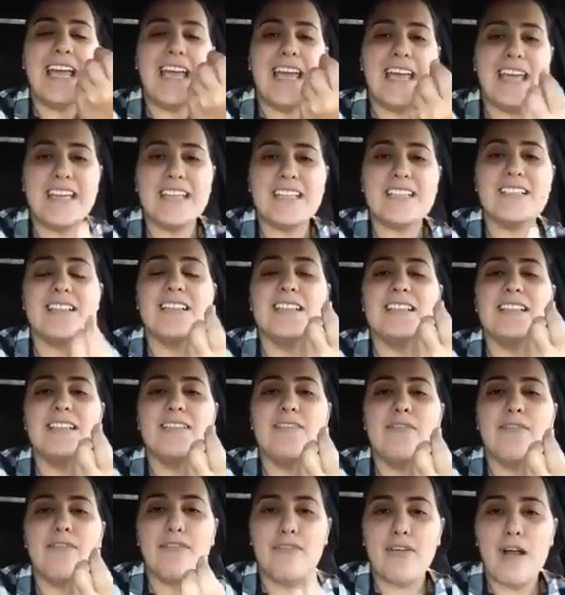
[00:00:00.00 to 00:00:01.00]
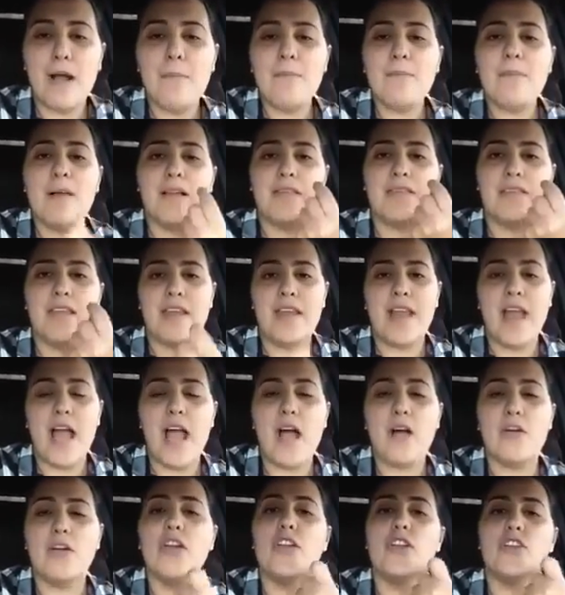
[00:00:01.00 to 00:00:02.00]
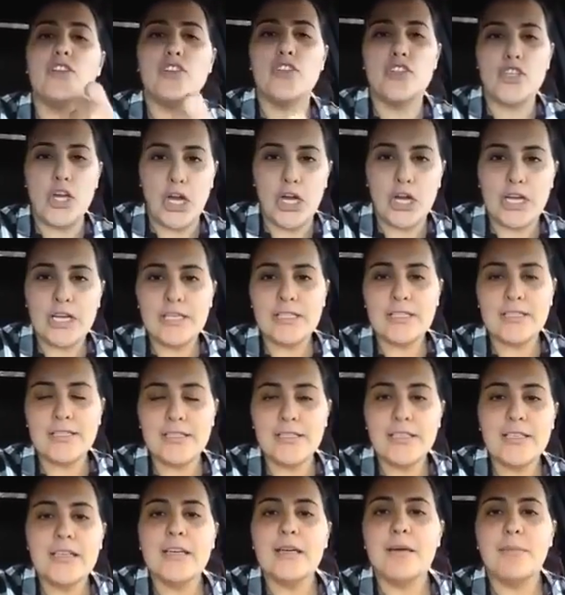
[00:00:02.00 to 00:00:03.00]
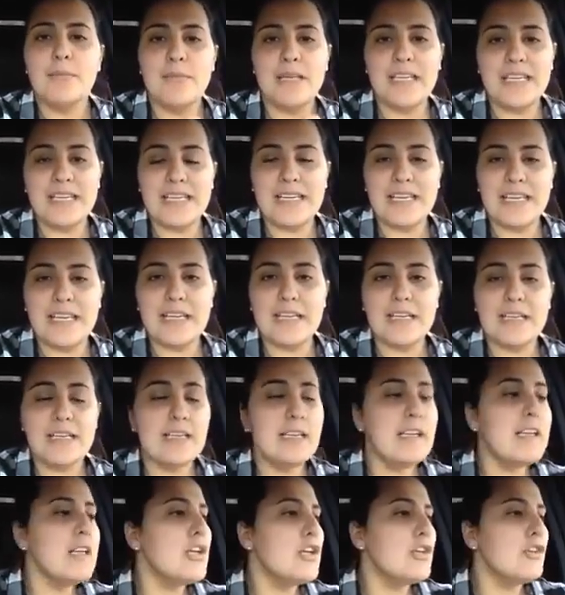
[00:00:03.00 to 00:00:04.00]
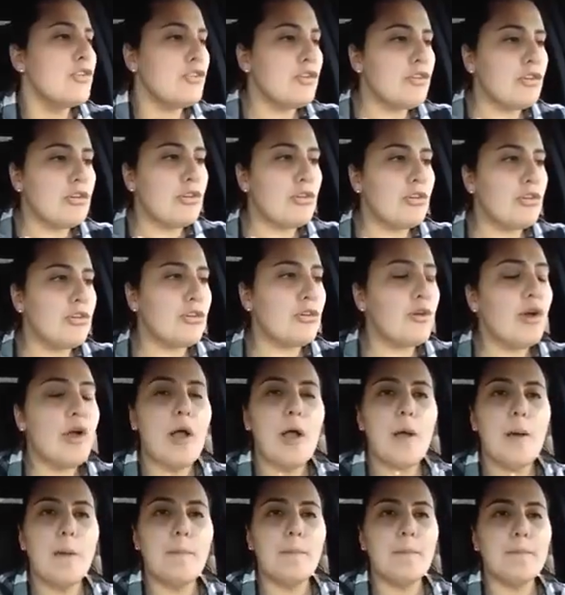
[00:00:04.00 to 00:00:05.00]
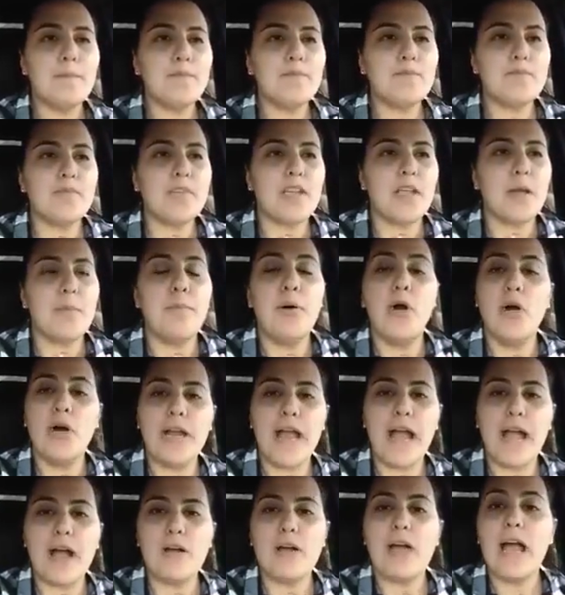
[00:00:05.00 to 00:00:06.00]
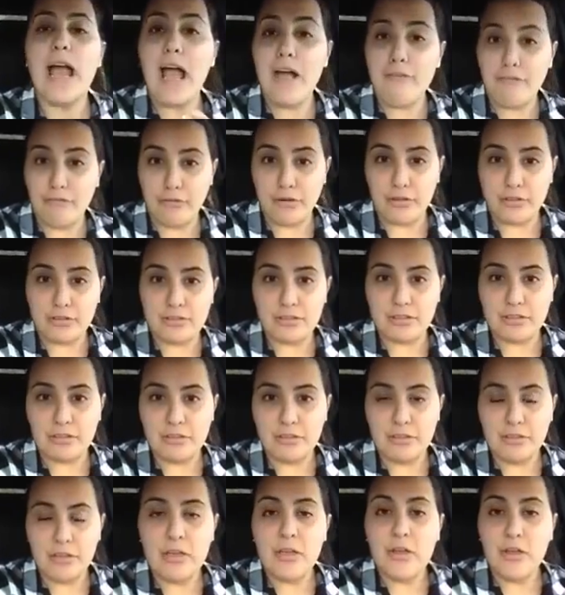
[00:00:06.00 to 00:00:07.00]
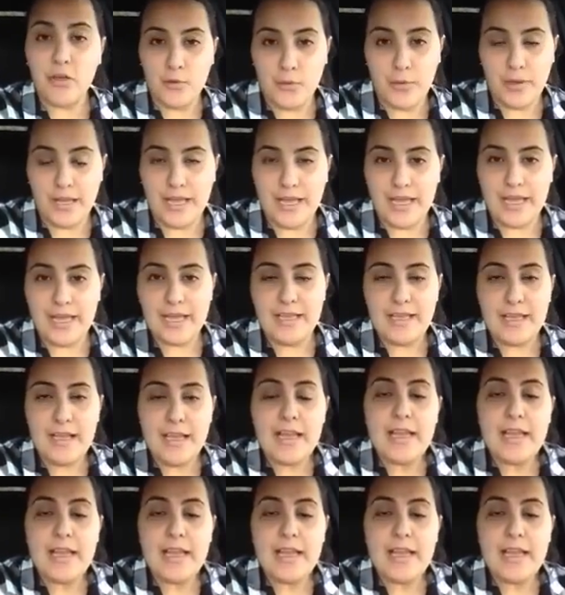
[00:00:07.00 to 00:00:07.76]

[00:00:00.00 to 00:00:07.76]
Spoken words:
is from the noun juhd, meaning to put out effort. Okay?